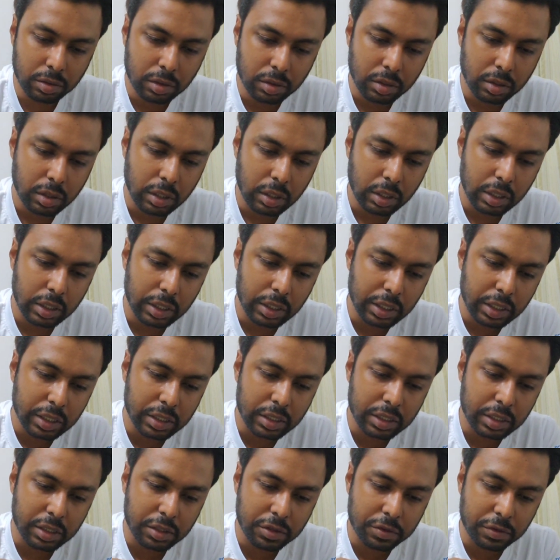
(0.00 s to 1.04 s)
in case this
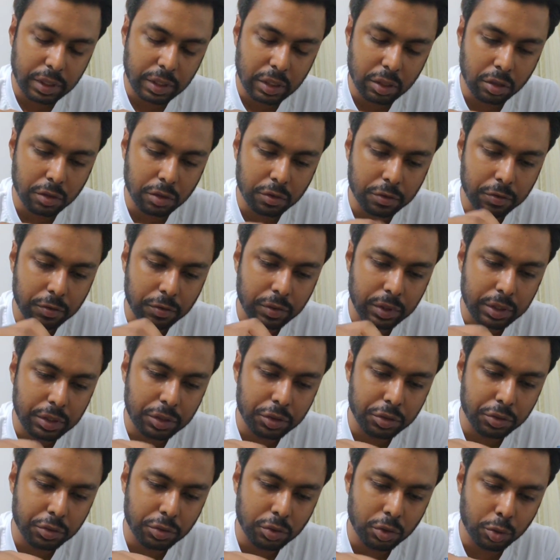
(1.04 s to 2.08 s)
fell off when you
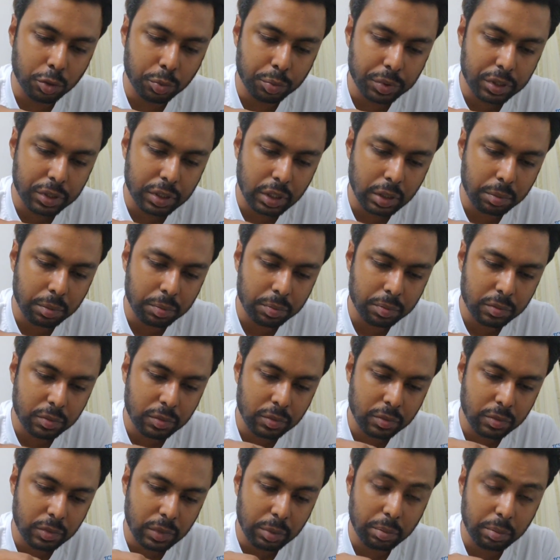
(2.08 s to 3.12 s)
opened up. In
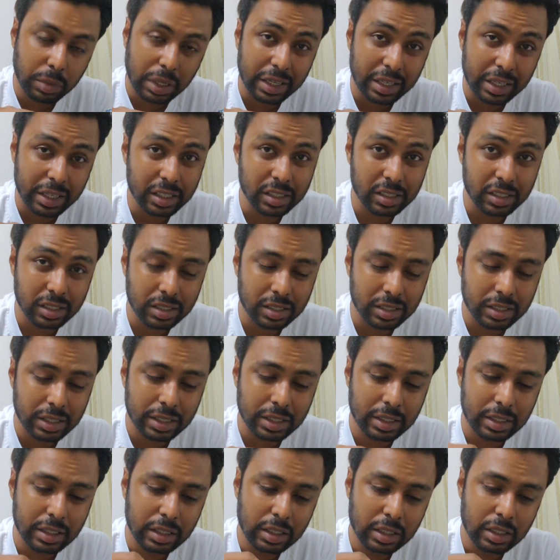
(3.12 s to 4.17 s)
my case it did,
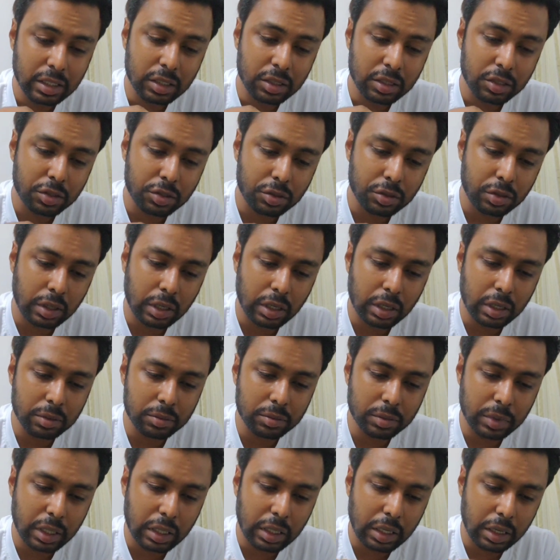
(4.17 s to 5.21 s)
so I'll
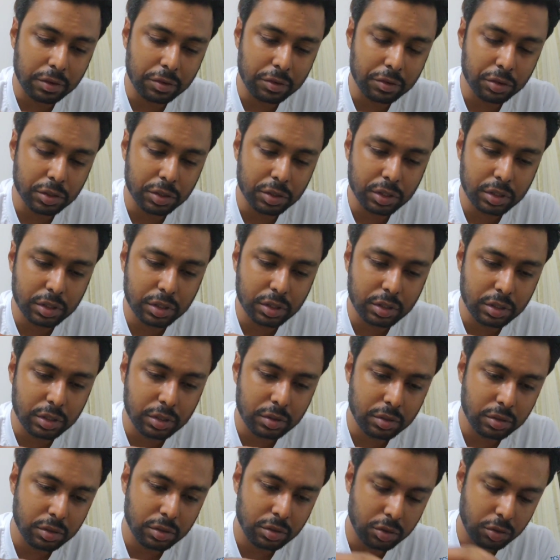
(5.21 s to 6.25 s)
have to just
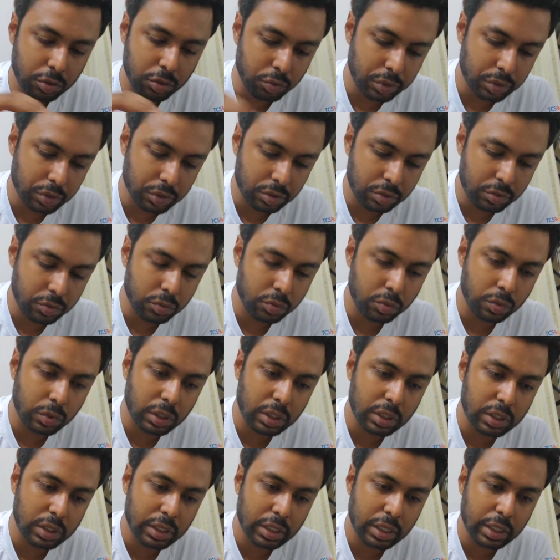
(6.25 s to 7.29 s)
do it once
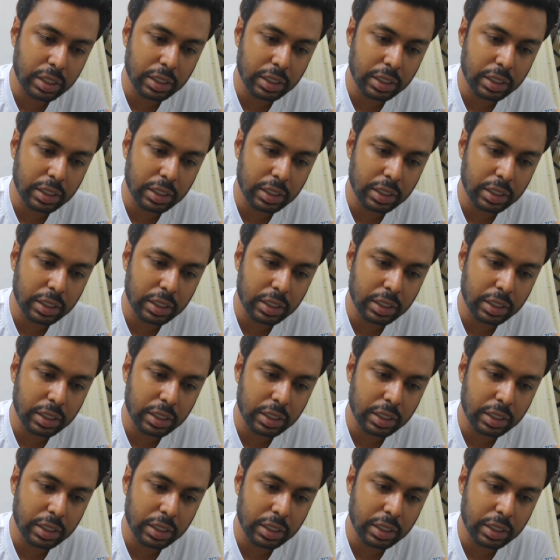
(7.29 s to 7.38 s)
again.